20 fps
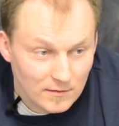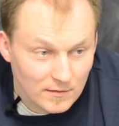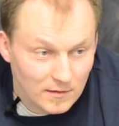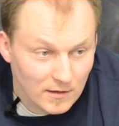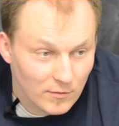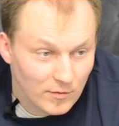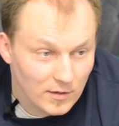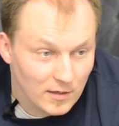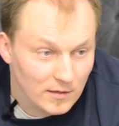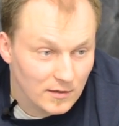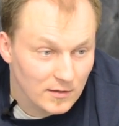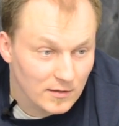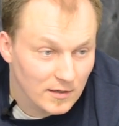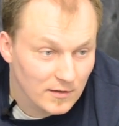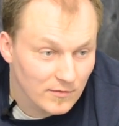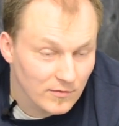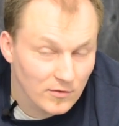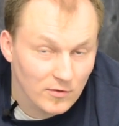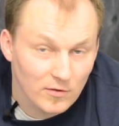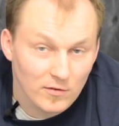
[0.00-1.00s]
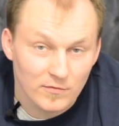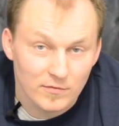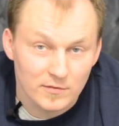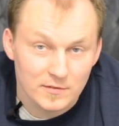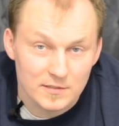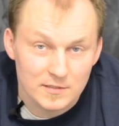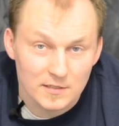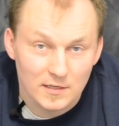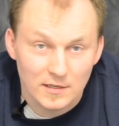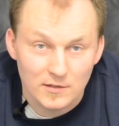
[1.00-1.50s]
now I have love
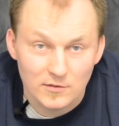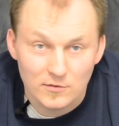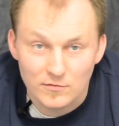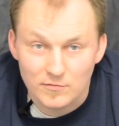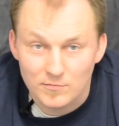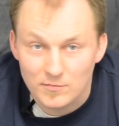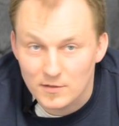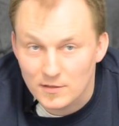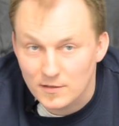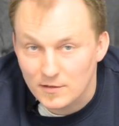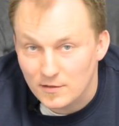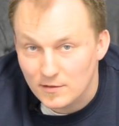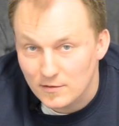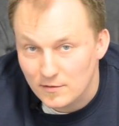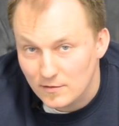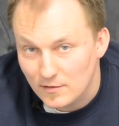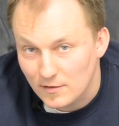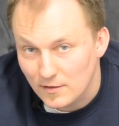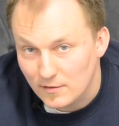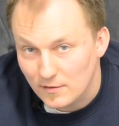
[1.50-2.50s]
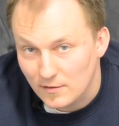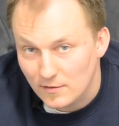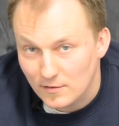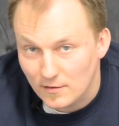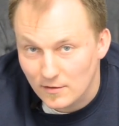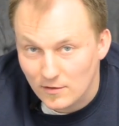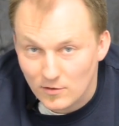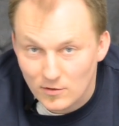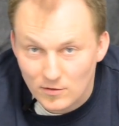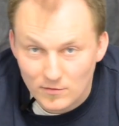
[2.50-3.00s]
inside of me, the, the,
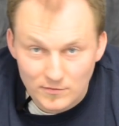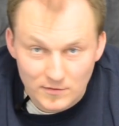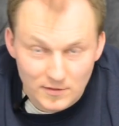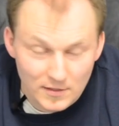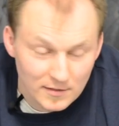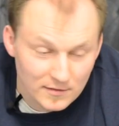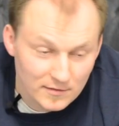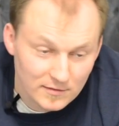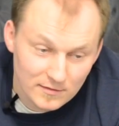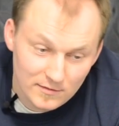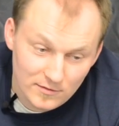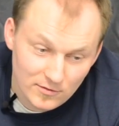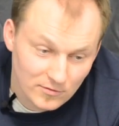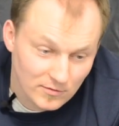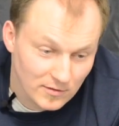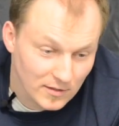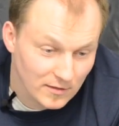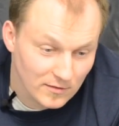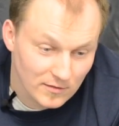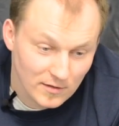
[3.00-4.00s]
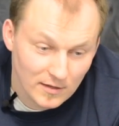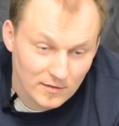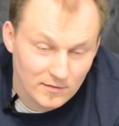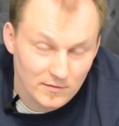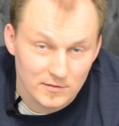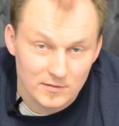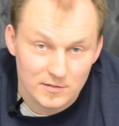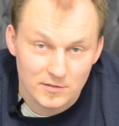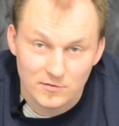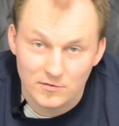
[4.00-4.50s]
the love that you
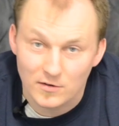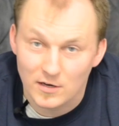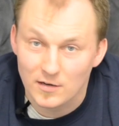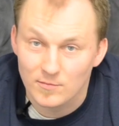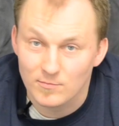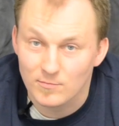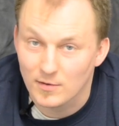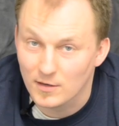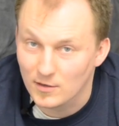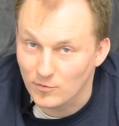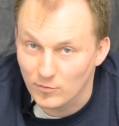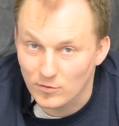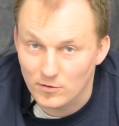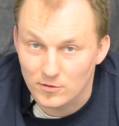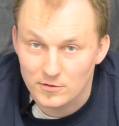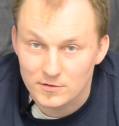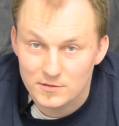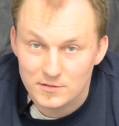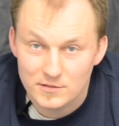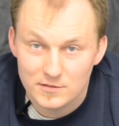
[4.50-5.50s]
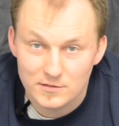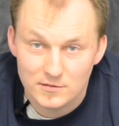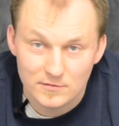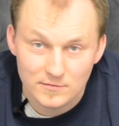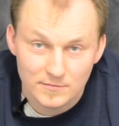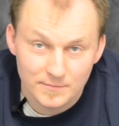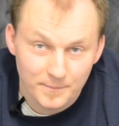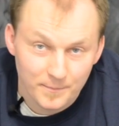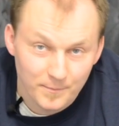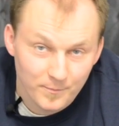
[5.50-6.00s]
cannot describe by words.
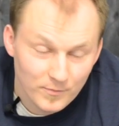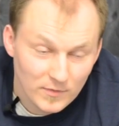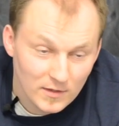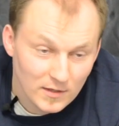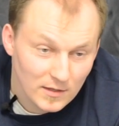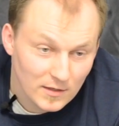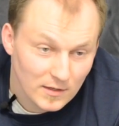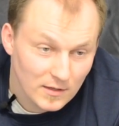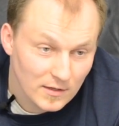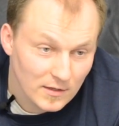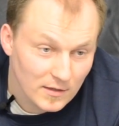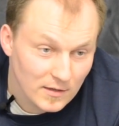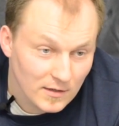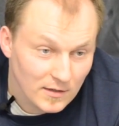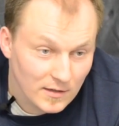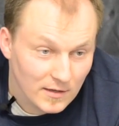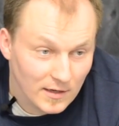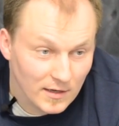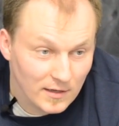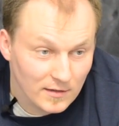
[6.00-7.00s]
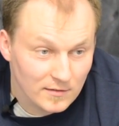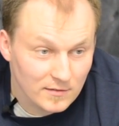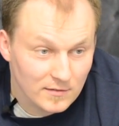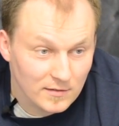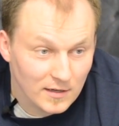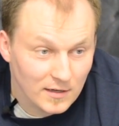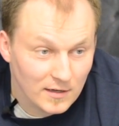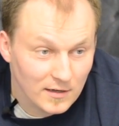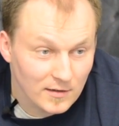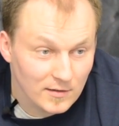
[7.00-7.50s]
And
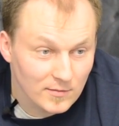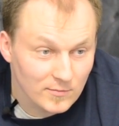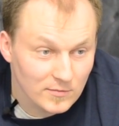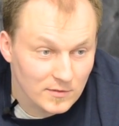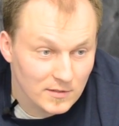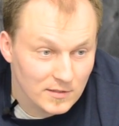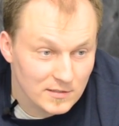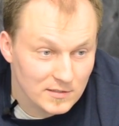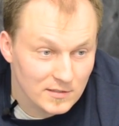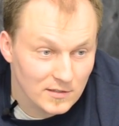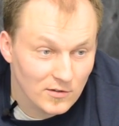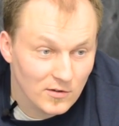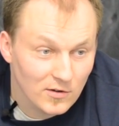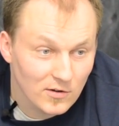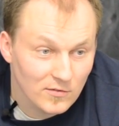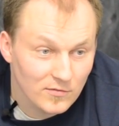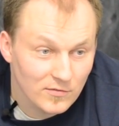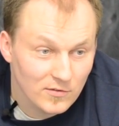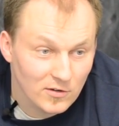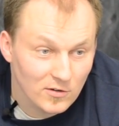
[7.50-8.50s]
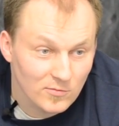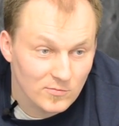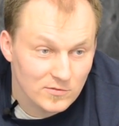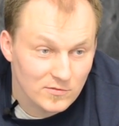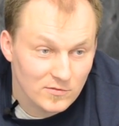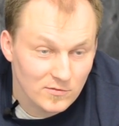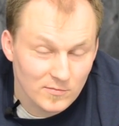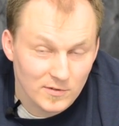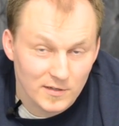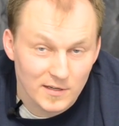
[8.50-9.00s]
um, this love comes
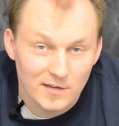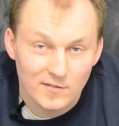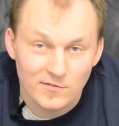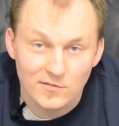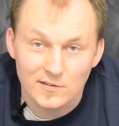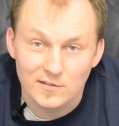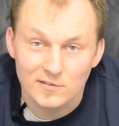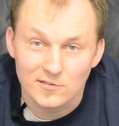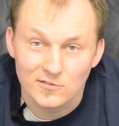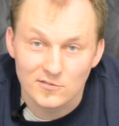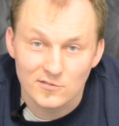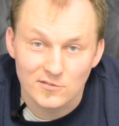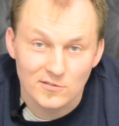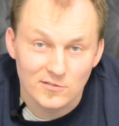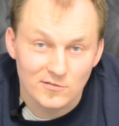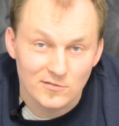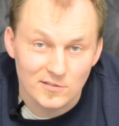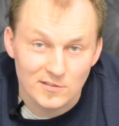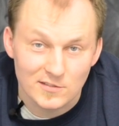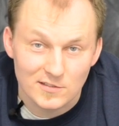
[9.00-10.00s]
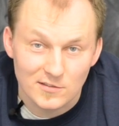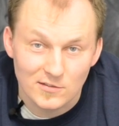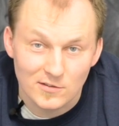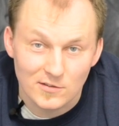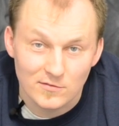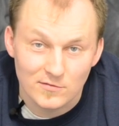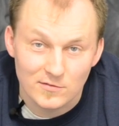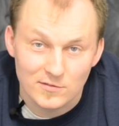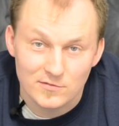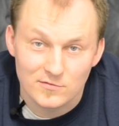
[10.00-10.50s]
from heaven, you know, this
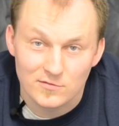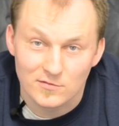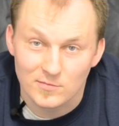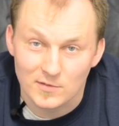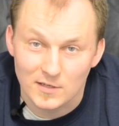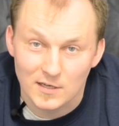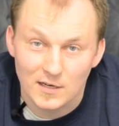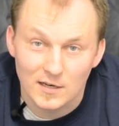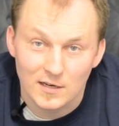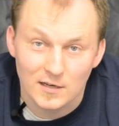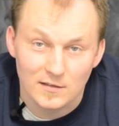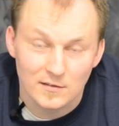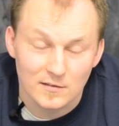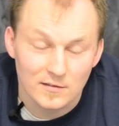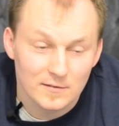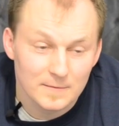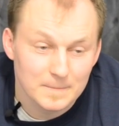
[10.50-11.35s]
love is from God.